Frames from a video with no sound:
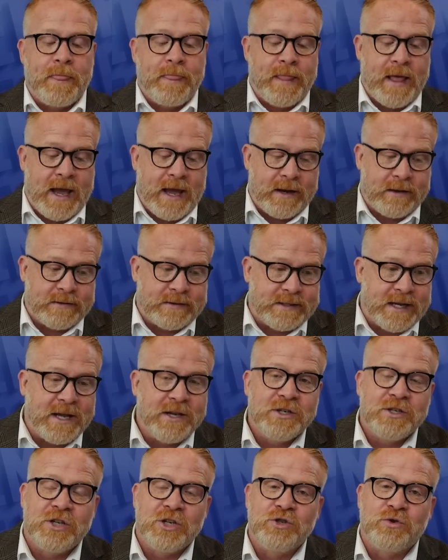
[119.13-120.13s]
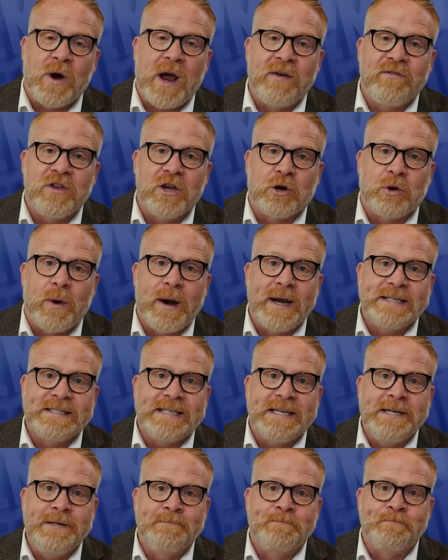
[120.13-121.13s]
that tend to drive you
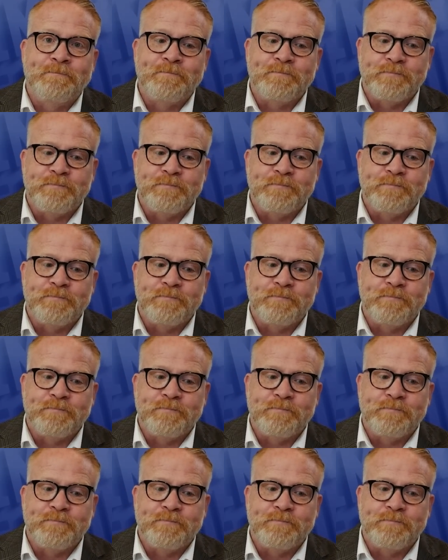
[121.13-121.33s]
crazy.